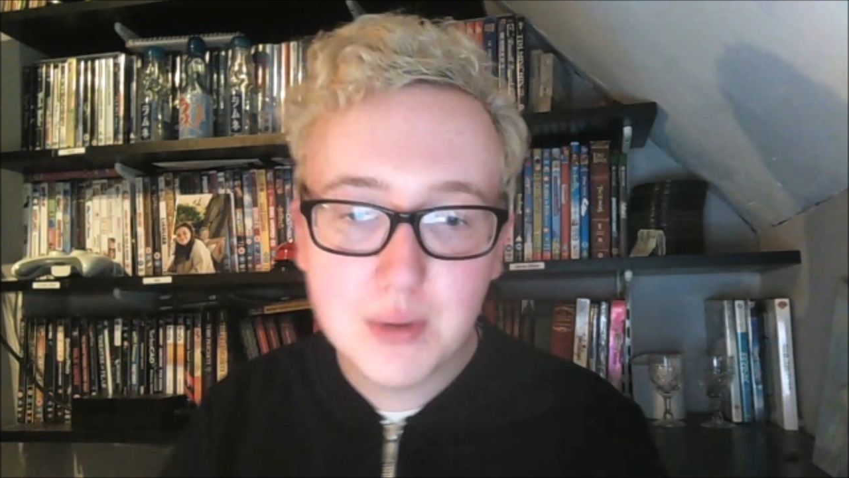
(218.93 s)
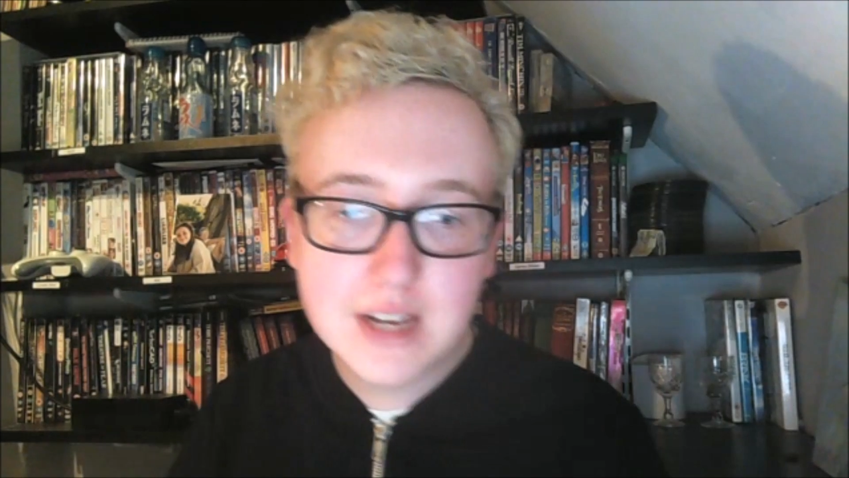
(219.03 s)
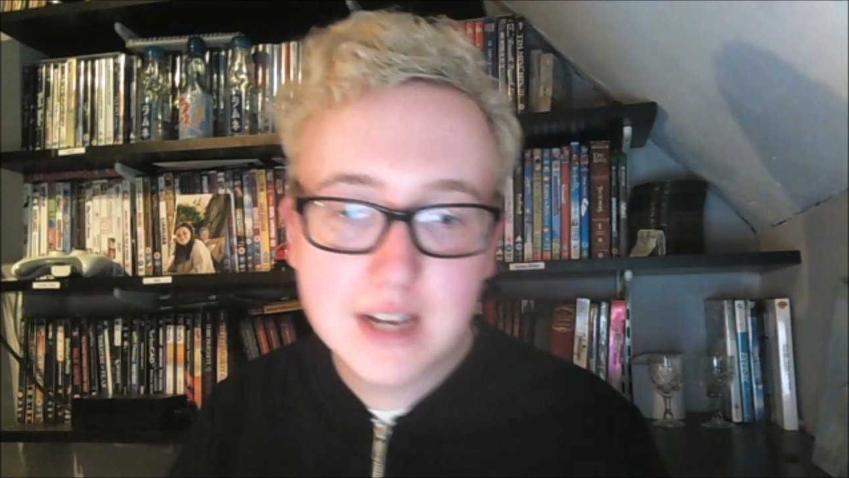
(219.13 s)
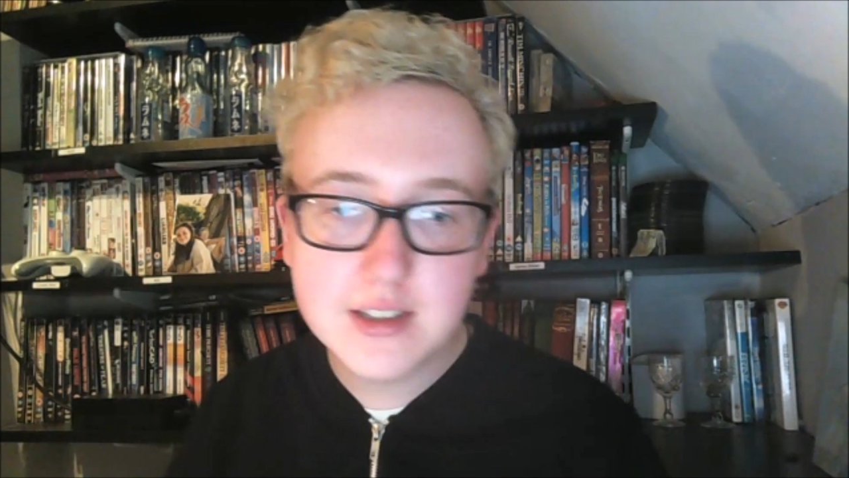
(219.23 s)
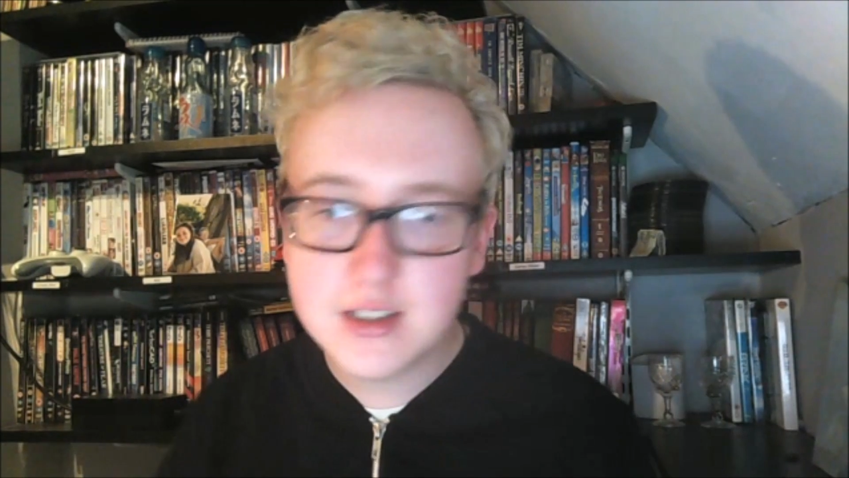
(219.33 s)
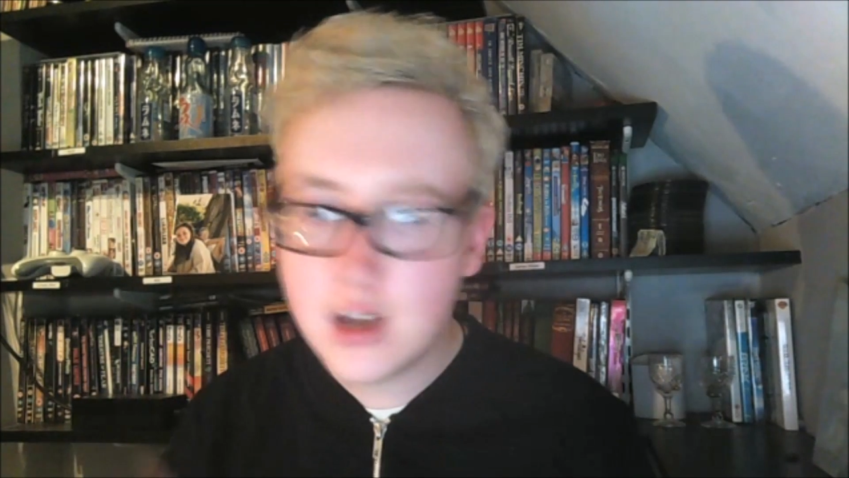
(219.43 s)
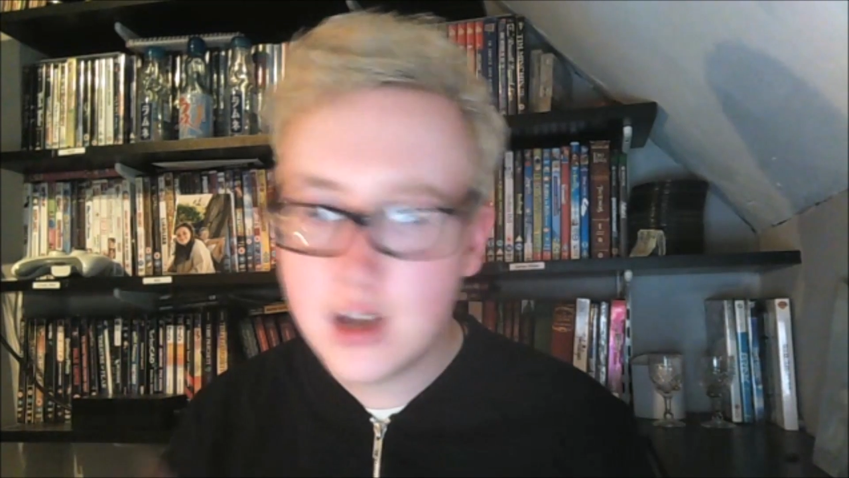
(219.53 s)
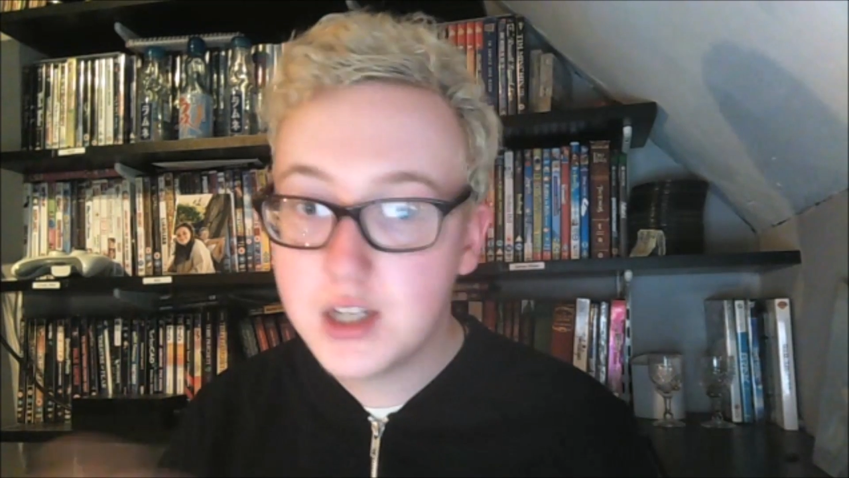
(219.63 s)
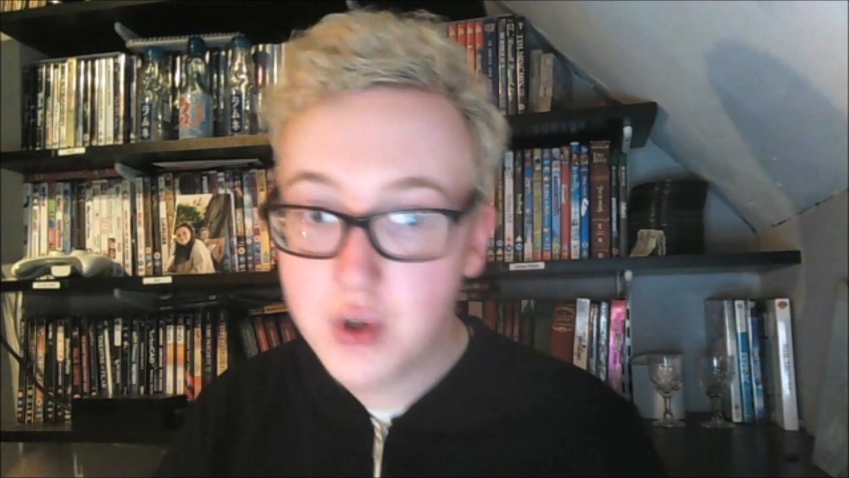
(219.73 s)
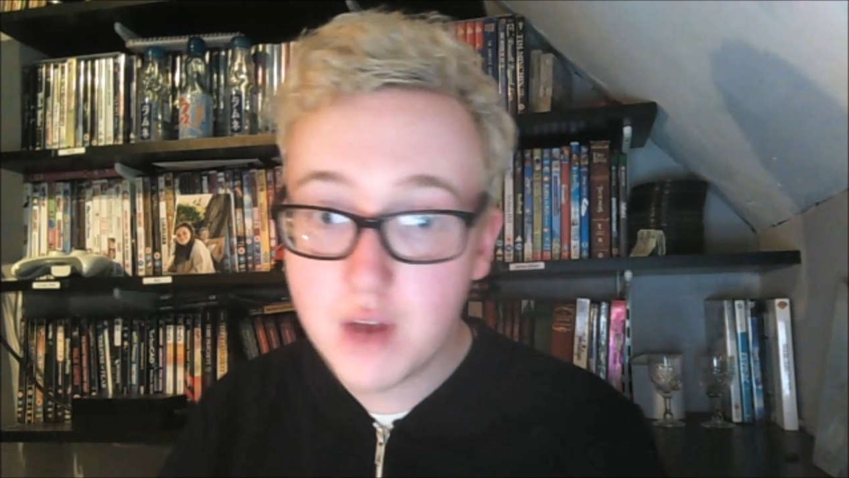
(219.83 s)
because
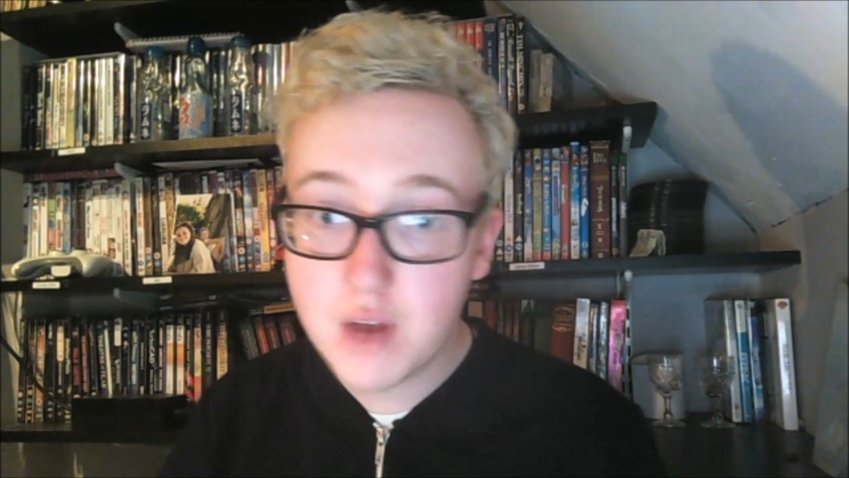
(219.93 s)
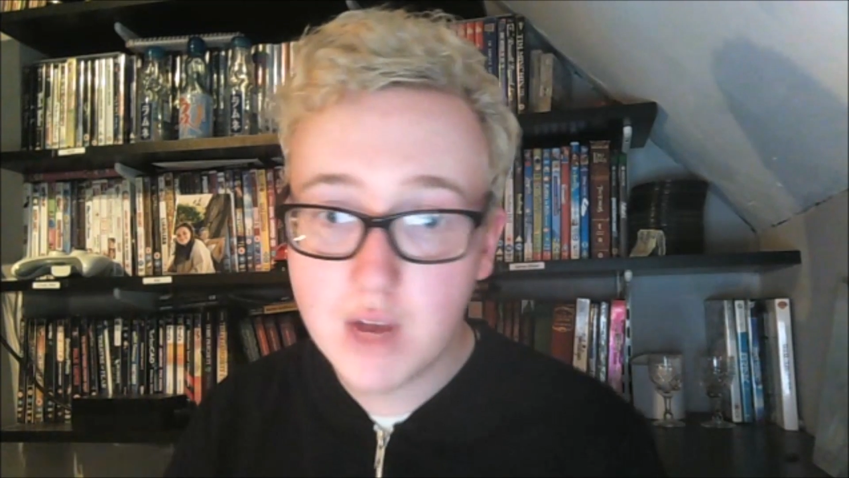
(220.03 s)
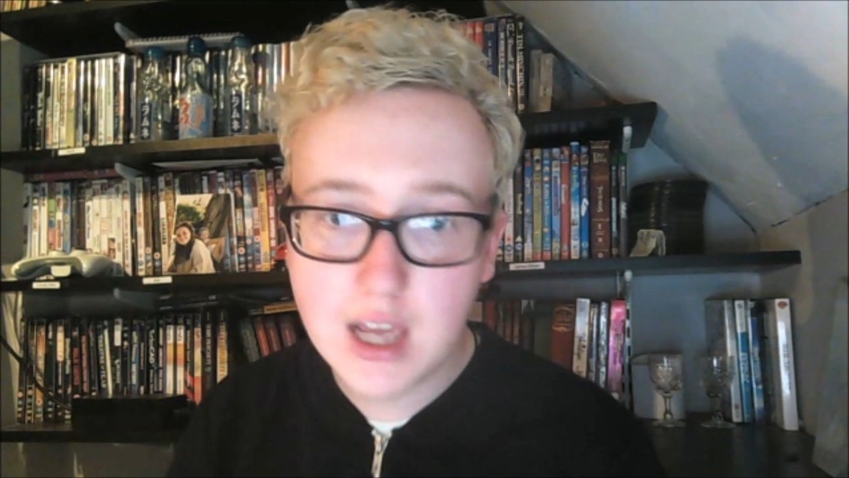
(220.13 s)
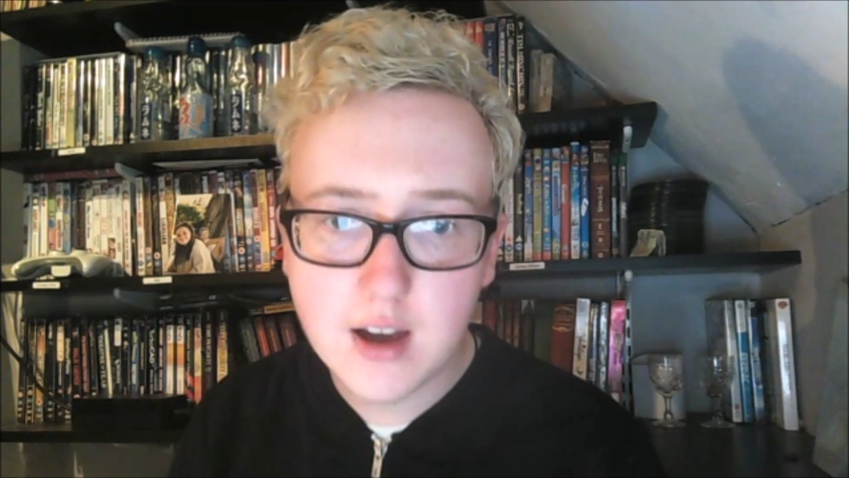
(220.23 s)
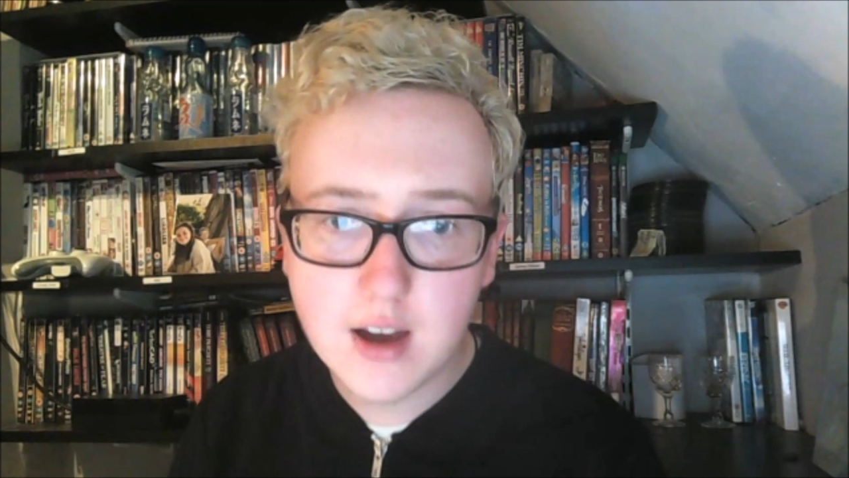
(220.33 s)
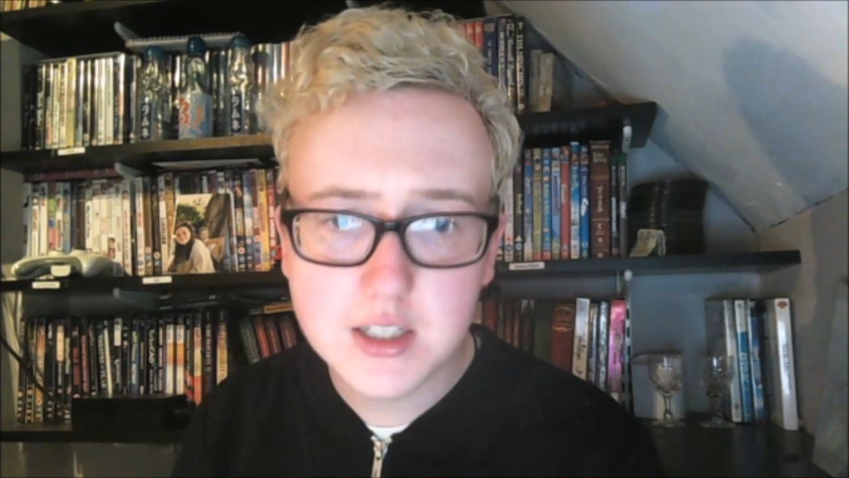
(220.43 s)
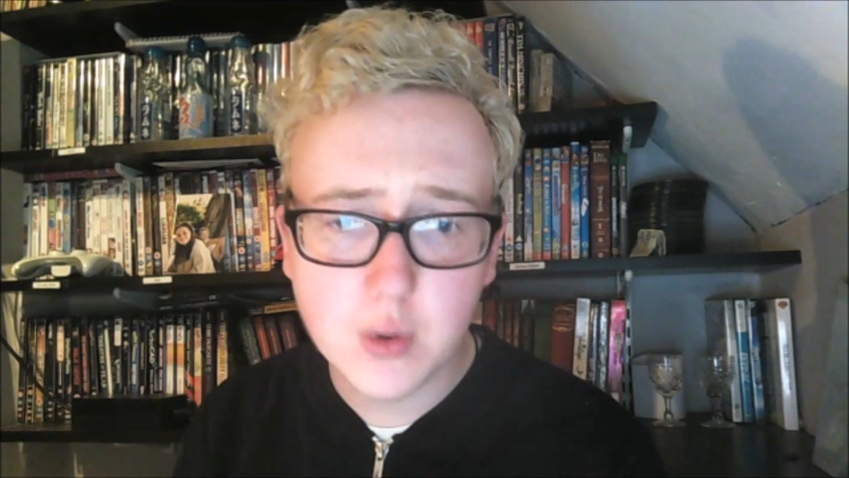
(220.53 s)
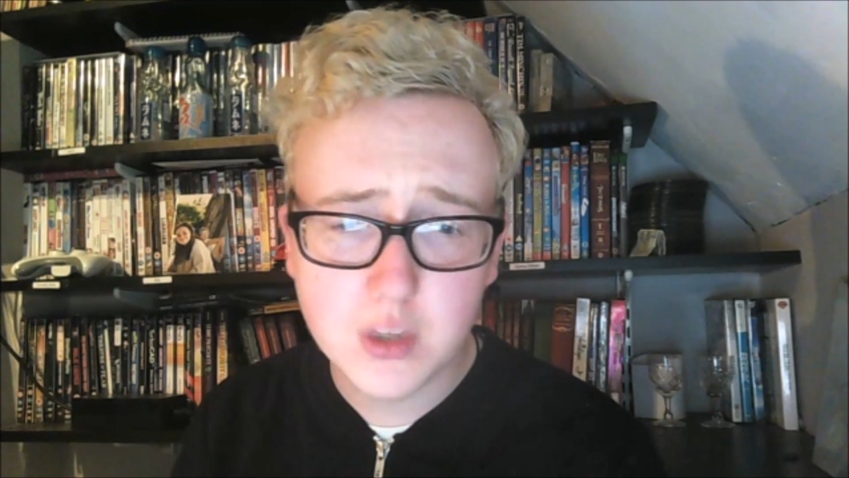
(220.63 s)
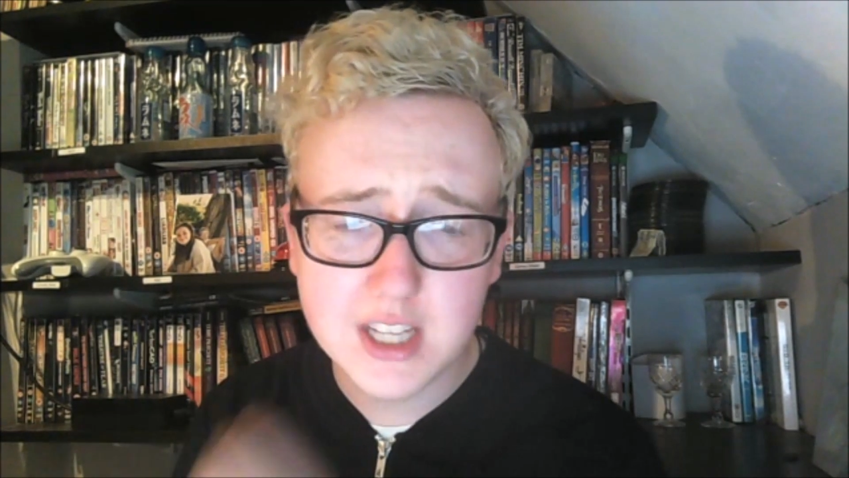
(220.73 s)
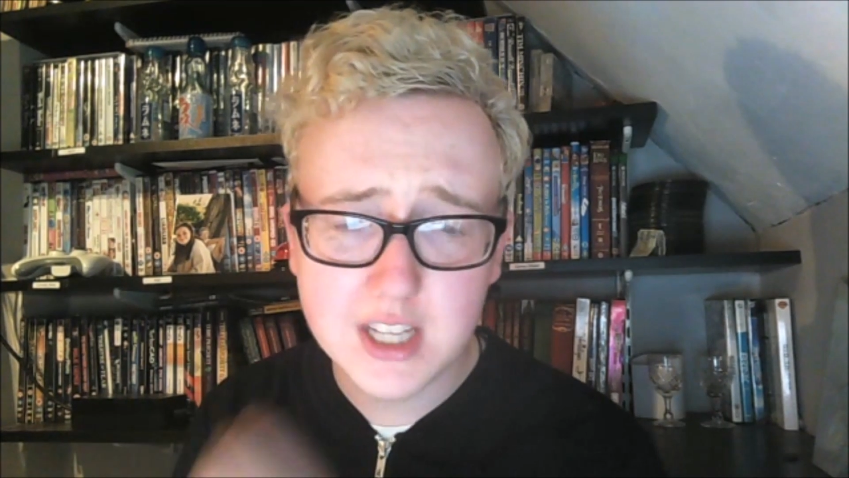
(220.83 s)
I tried really hard to
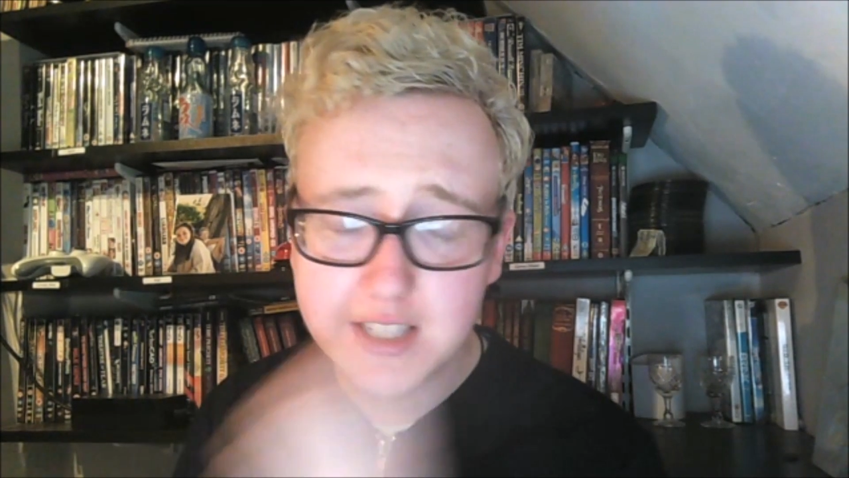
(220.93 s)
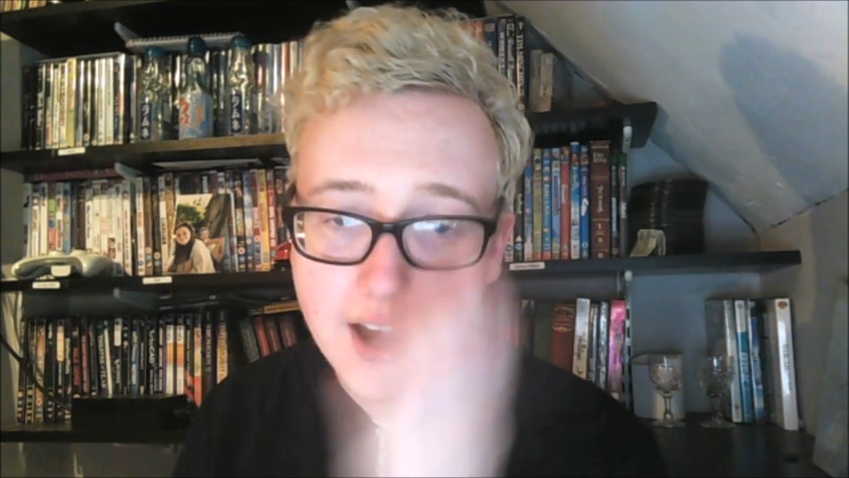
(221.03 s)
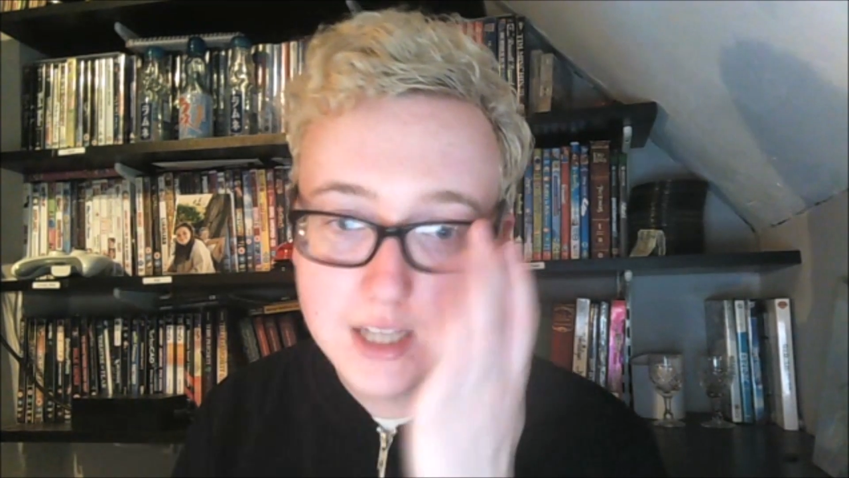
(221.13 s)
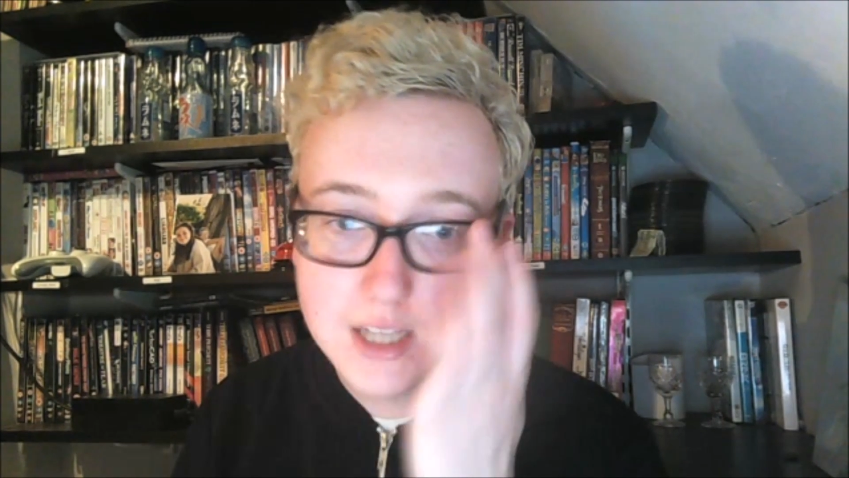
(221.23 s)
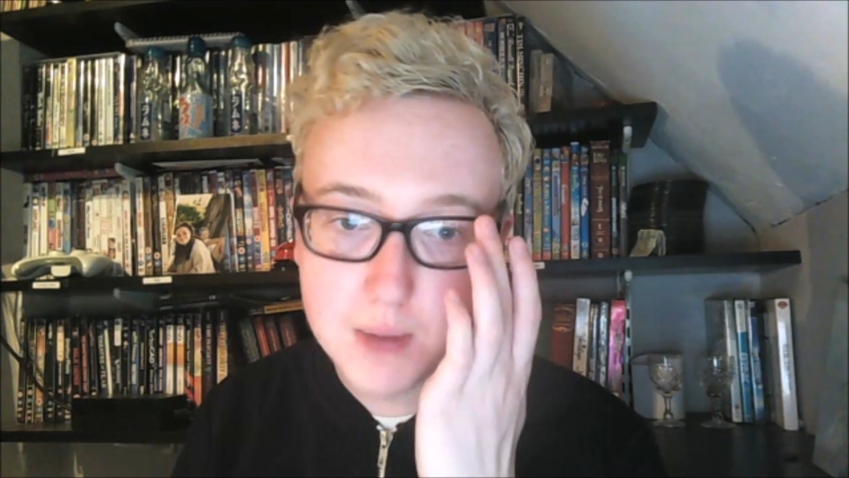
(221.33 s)
order these guys,